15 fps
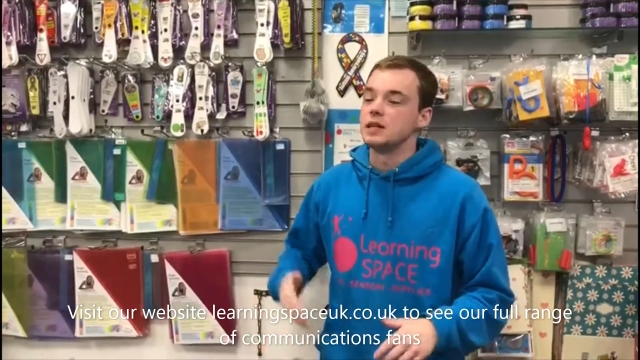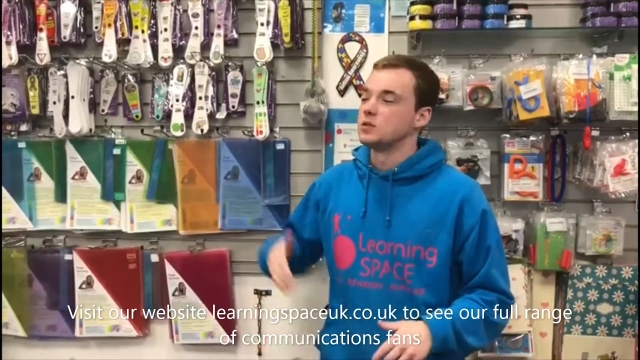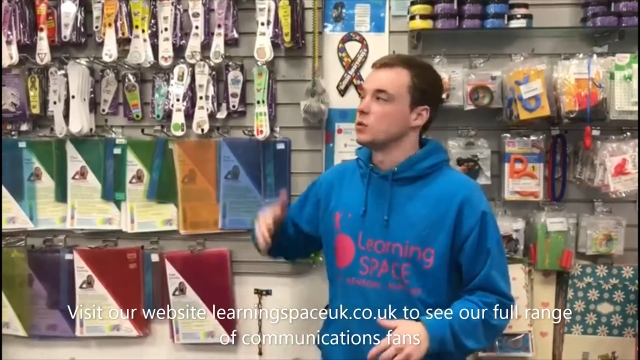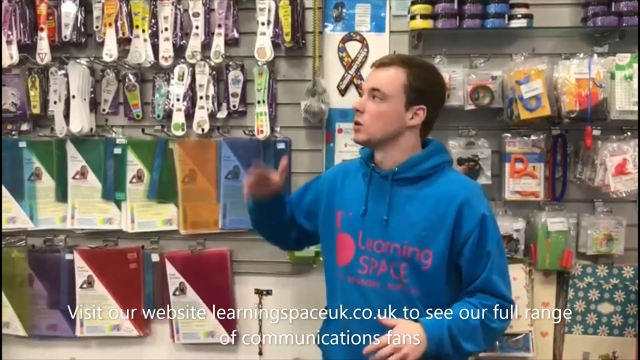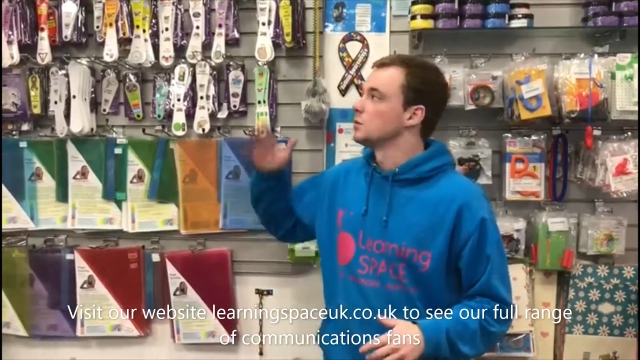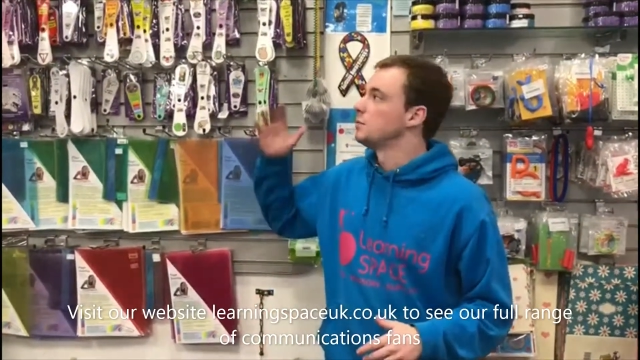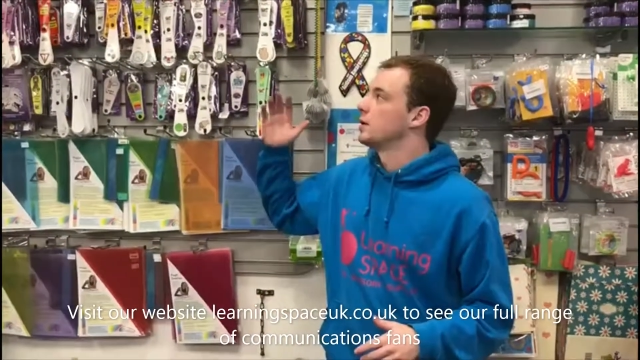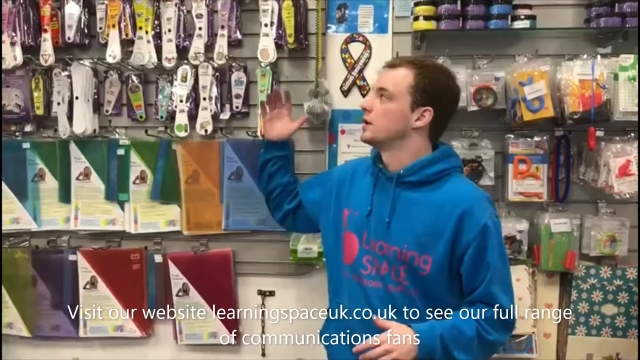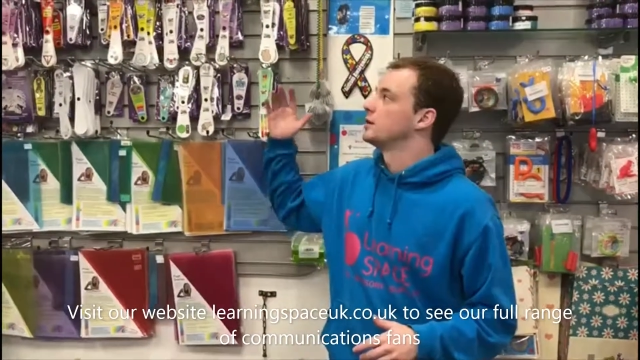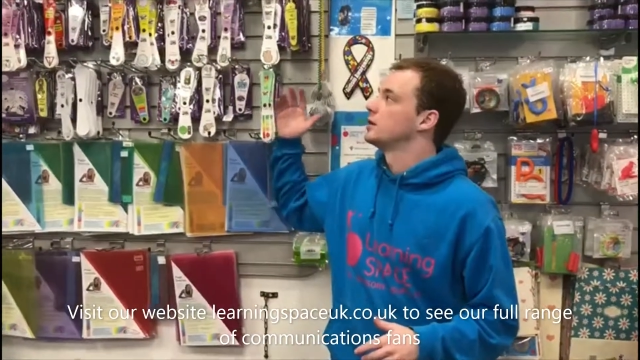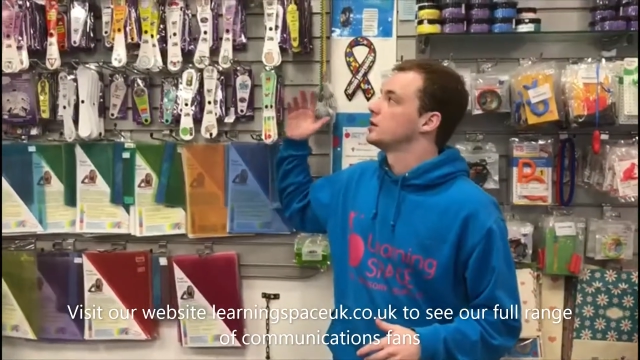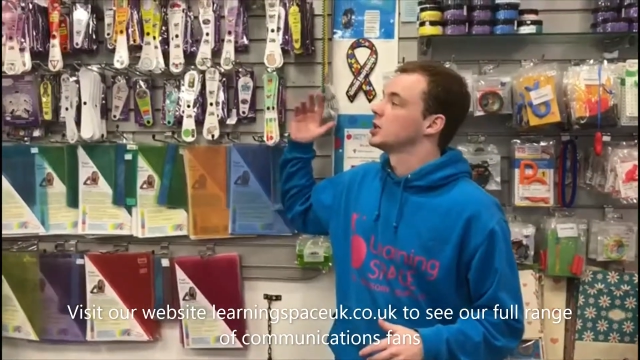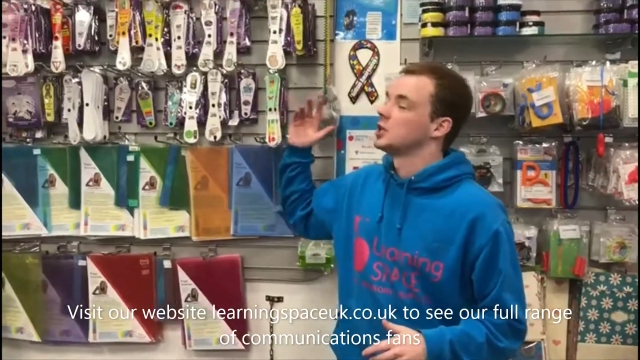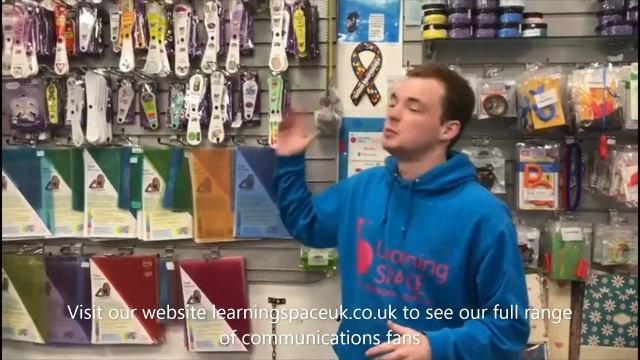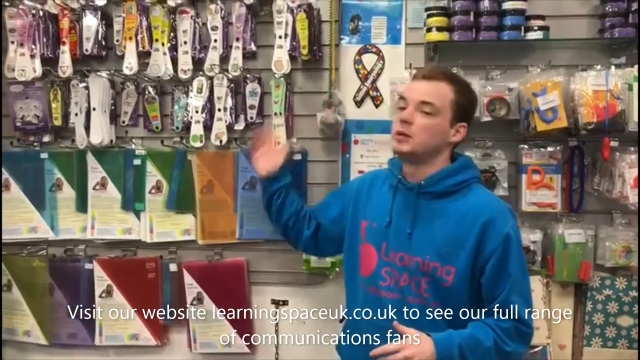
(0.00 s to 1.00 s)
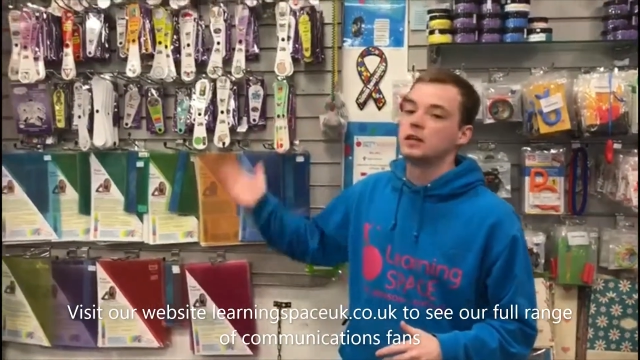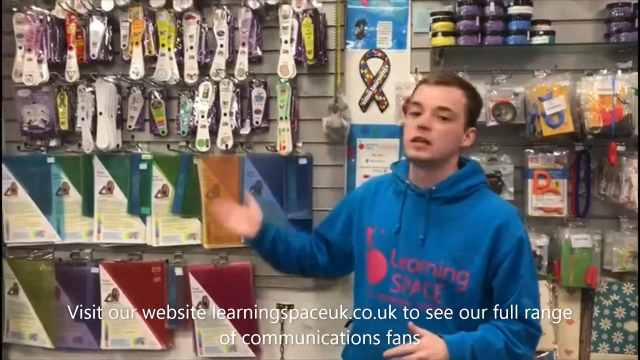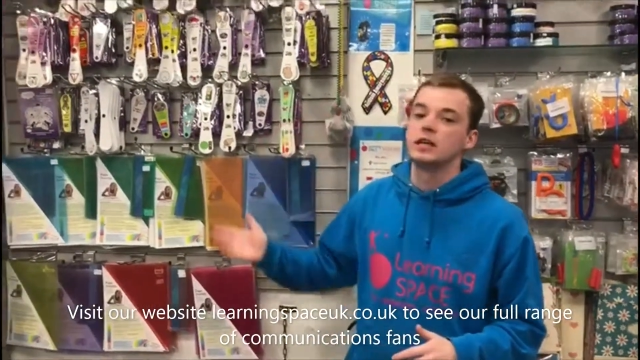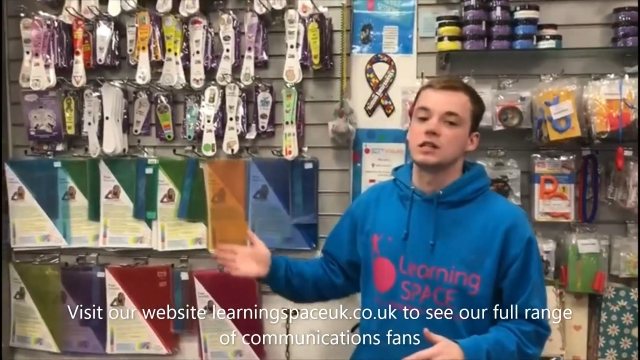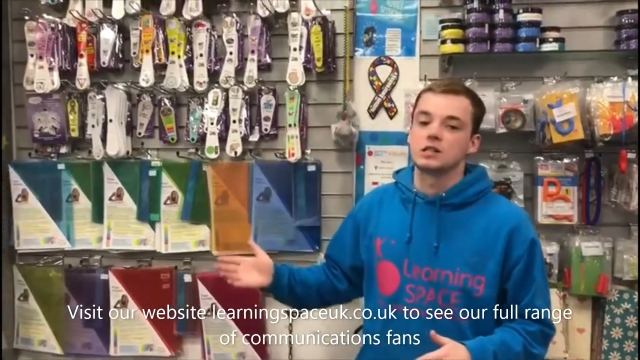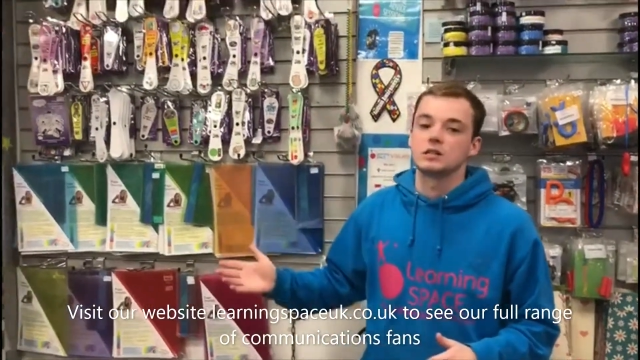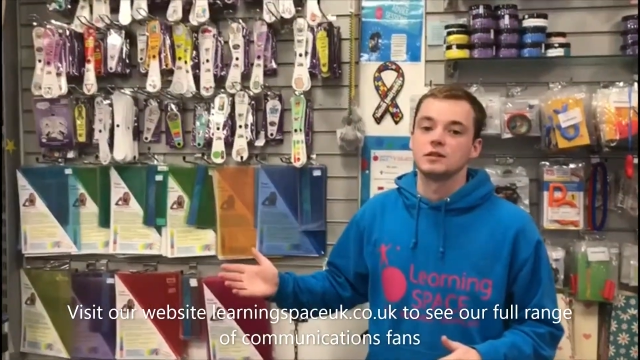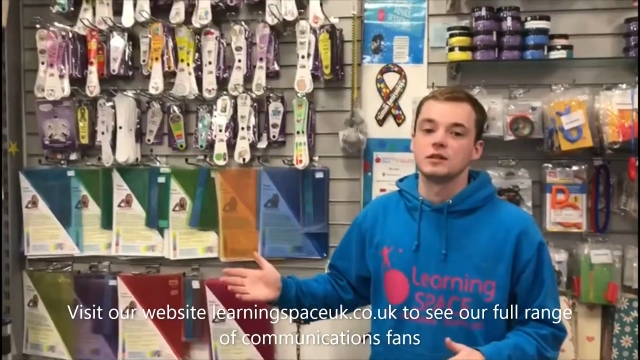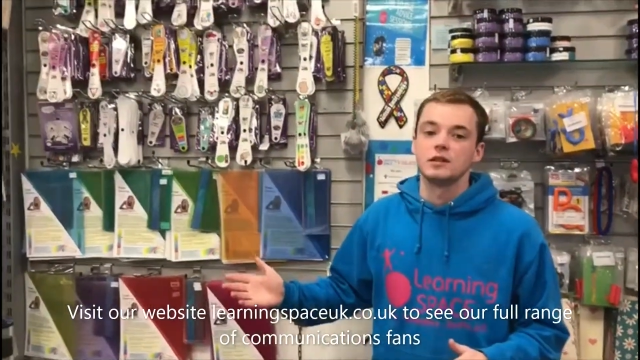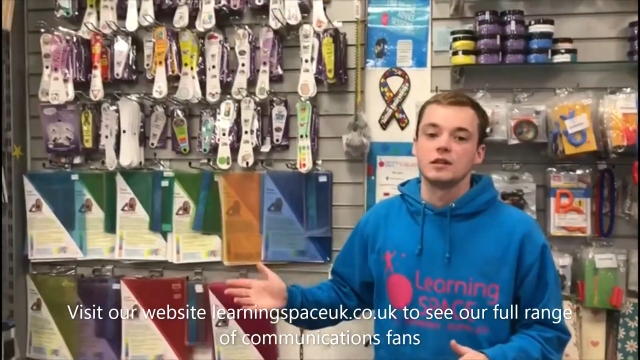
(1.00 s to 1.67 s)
It's all about communication,